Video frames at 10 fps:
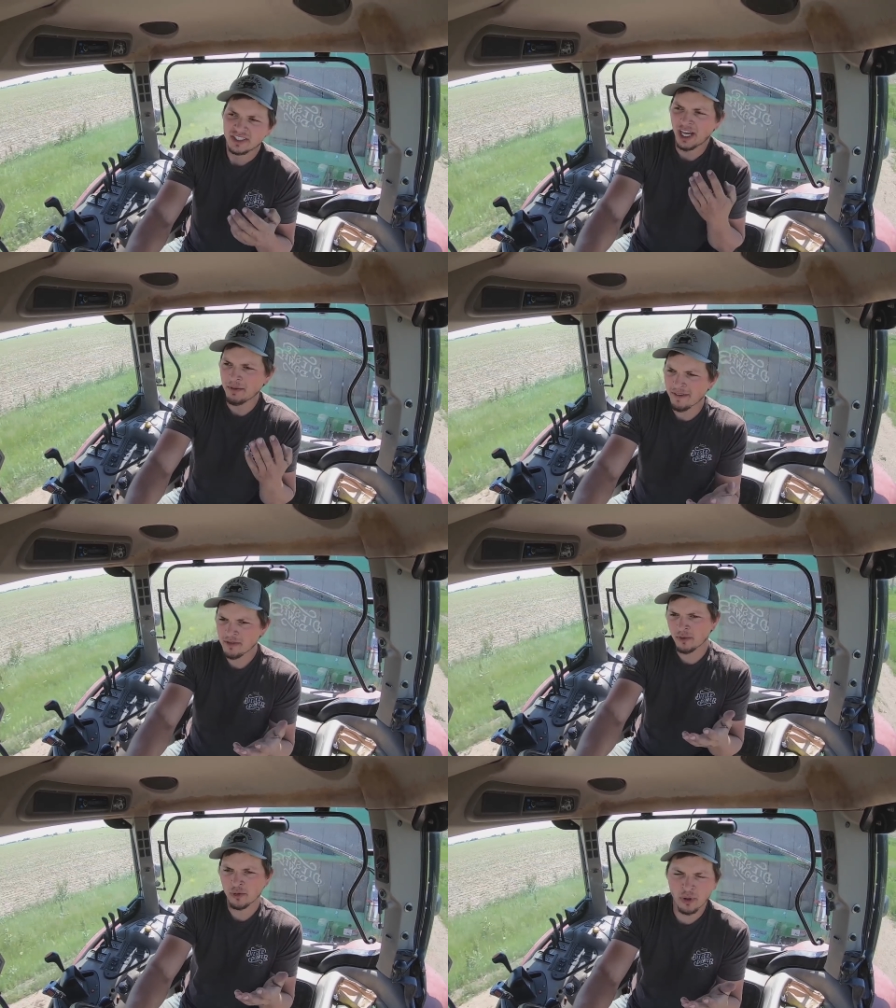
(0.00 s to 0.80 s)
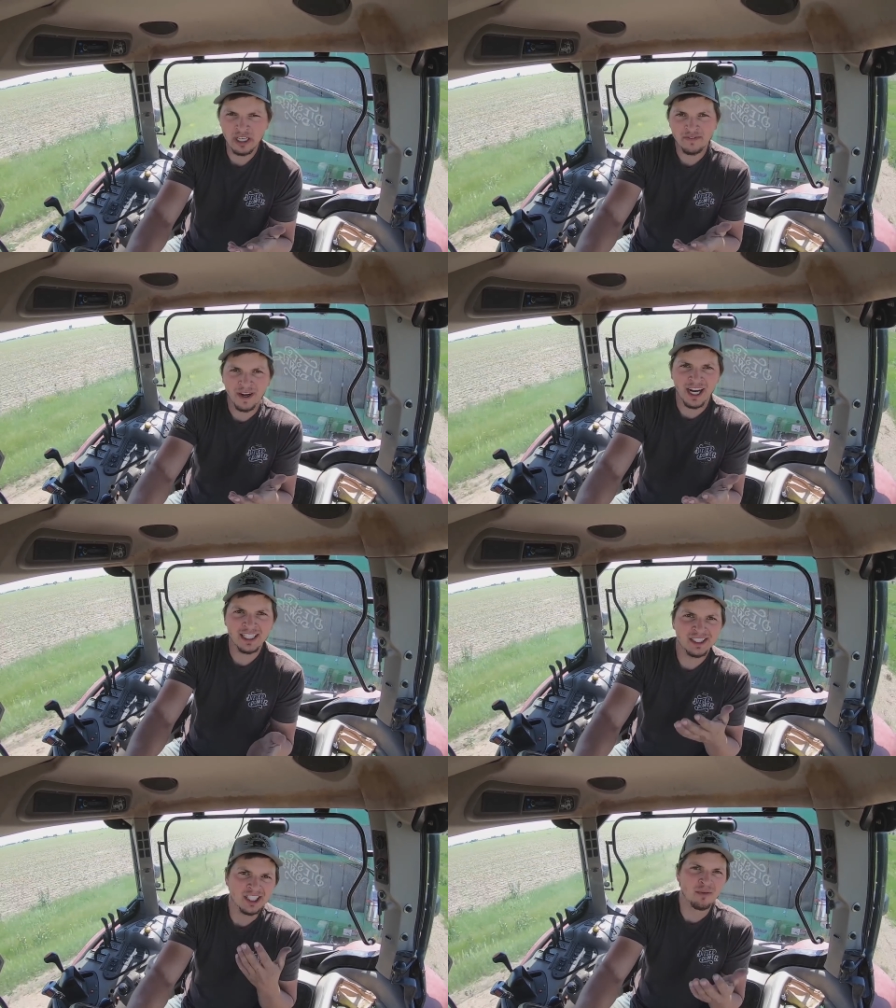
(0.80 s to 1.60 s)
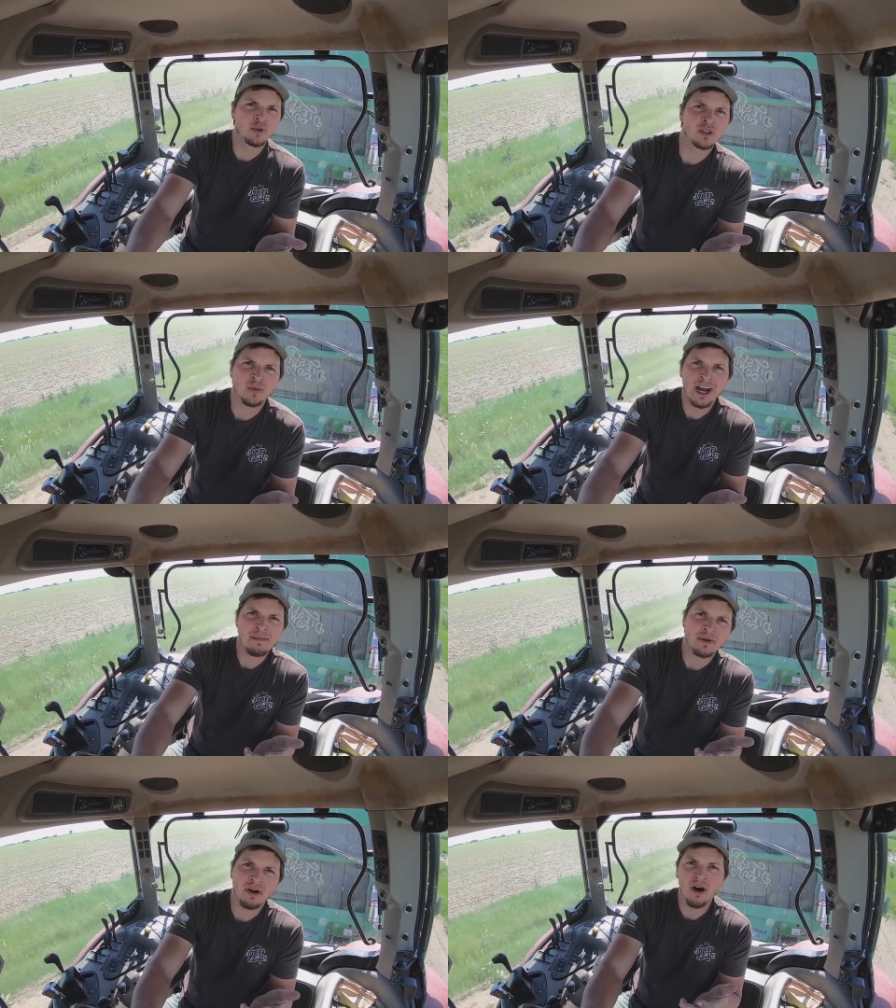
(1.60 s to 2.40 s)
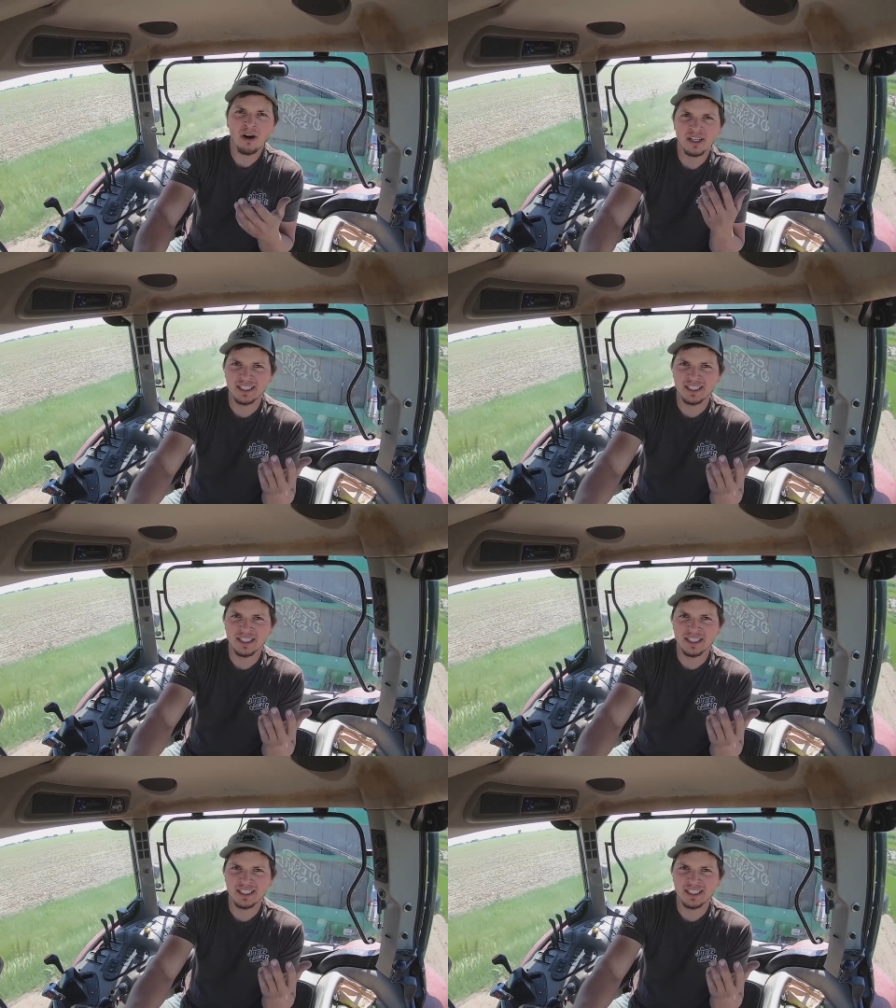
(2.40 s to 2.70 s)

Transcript: Some of them would work fine, some wouldn't wrap at all,